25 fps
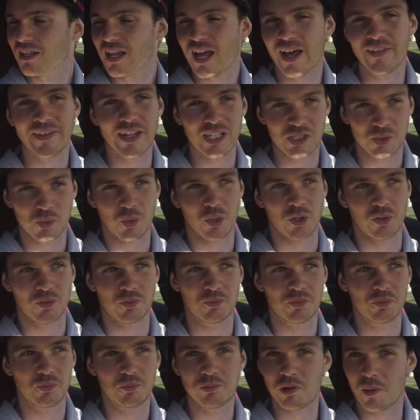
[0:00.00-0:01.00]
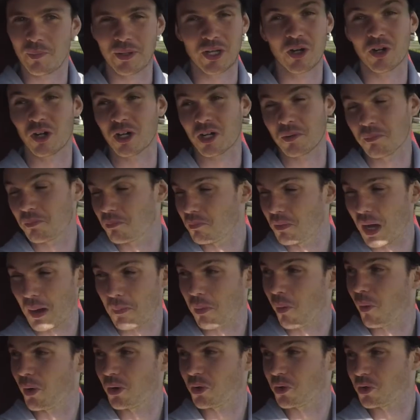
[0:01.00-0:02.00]
and that's what I've probably got a
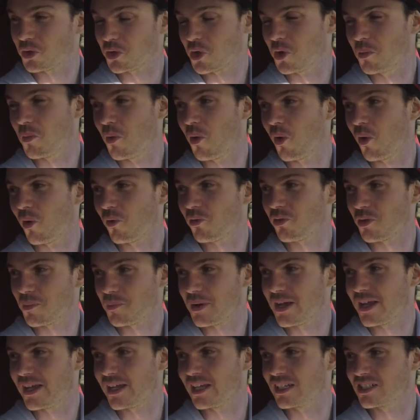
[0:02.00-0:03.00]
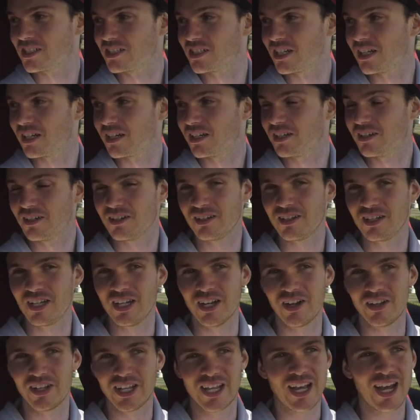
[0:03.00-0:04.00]
point or two more for me, is that, you
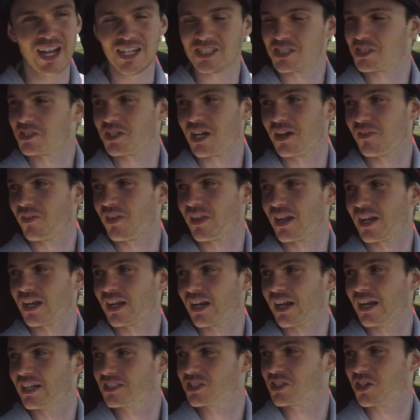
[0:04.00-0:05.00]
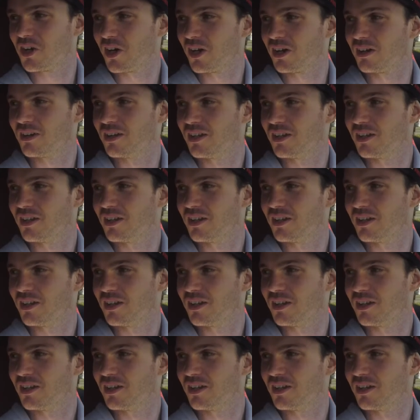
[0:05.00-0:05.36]
know, you can't just level that at it. It's got